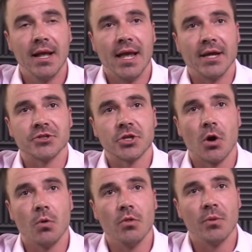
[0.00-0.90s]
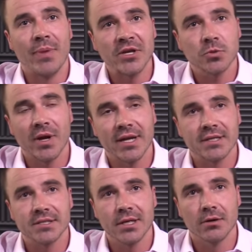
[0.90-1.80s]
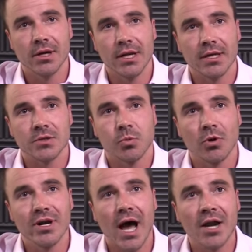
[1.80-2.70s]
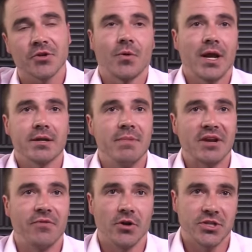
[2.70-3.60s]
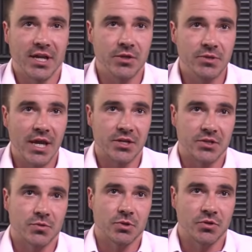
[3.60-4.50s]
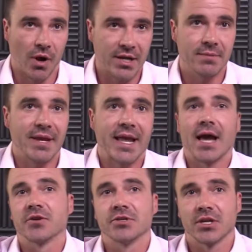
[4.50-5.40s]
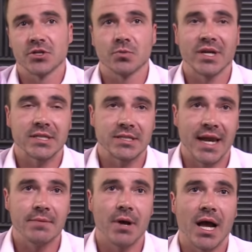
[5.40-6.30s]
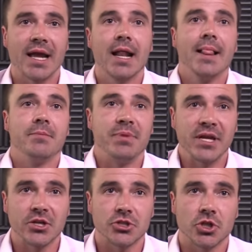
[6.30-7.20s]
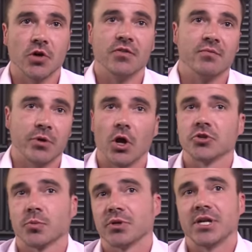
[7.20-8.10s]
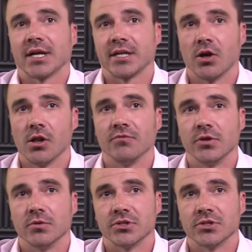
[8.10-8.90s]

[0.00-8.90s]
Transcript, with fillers: And so the best way to consider it is we're not trying to make false accusations. We're trying to make accusations we can stand by, being conservative, but also protecting all of you.